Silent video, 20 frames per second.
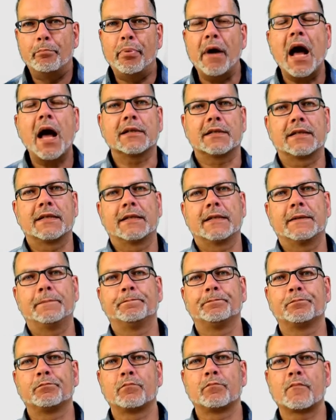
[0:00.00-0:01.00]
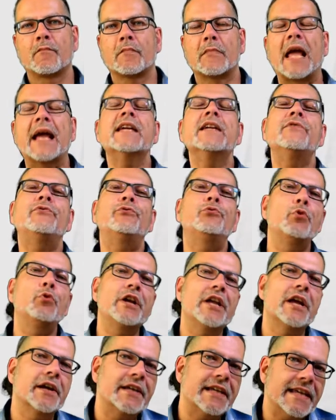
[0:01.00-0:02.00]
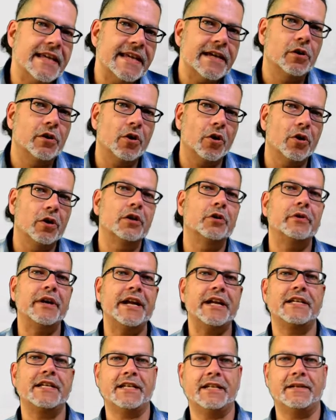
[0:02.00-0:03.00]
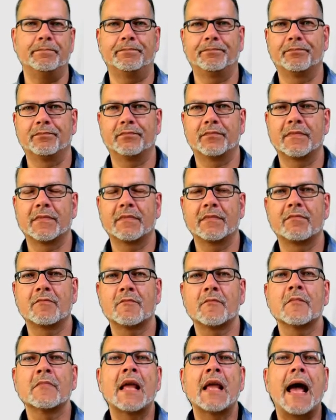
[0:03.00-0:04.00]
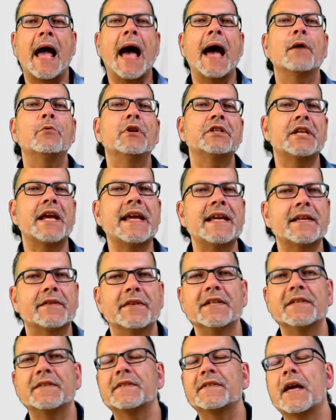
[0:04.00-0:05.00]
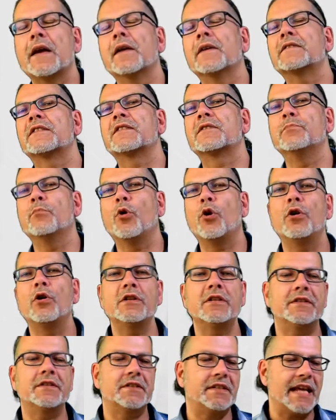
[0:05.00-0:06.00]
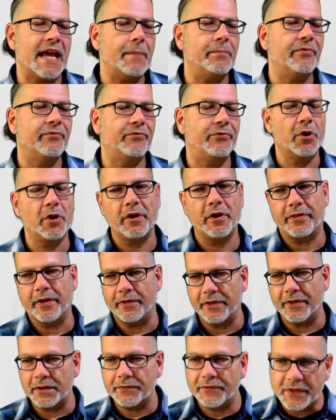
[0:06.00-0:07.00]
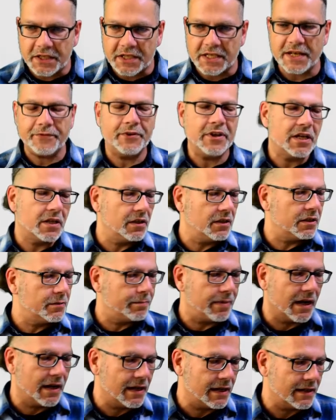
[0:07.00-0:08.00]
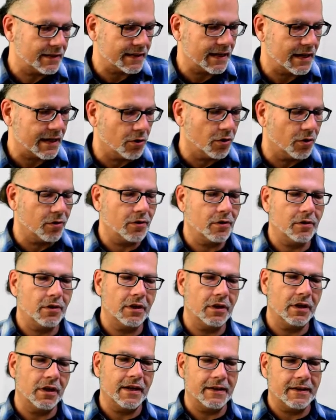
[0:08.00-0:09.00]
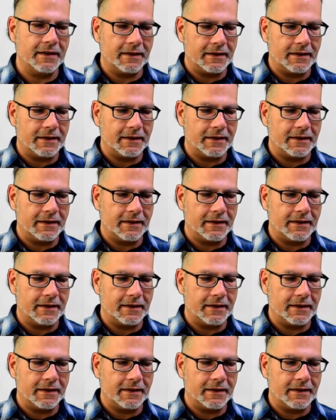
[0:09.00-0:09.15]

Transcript: But if we are here already, I will take this a small step further. The difficult parts are all